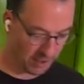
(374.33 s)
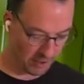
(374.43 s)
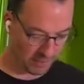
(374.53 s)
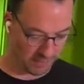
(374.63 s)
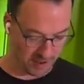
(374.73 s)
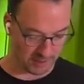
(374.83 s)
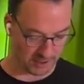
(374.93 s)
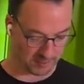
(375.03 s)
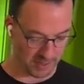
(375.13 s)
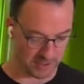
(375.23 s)
our
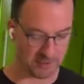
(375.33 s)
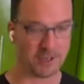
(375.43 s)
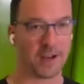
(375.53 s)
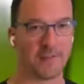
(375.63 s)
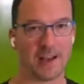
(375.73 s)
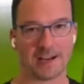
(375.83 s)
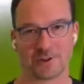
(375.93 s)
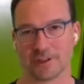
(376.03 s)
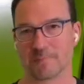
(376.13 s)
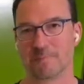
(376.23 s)
fabulous pastry chef,
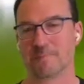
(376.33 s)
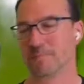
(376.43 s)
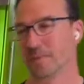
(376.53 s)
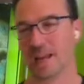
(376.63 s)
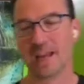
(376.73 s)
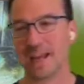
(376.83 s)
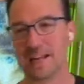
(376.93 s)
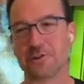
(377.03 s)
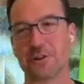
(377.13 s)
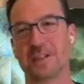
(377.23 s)
actually,
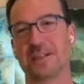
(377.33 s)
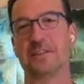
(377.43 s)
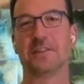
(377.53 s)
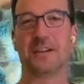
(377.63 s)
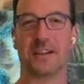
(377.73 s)
she didn't